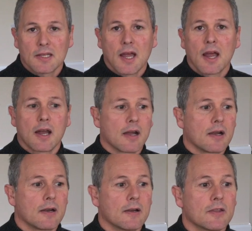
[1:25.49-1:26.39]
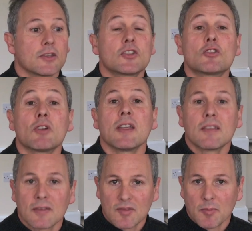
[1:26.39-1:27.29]
are the
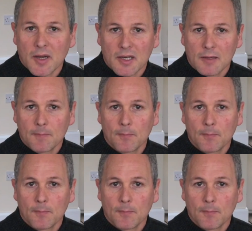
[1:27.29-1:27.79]
strength of the body.